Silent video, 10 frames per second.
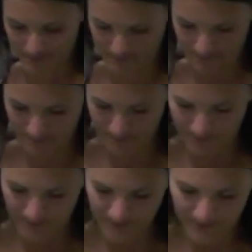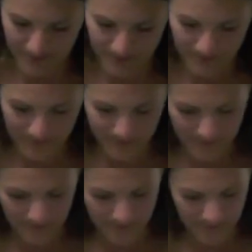
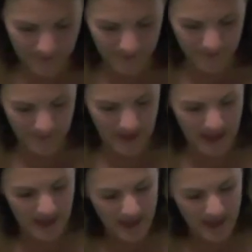Nothing is said.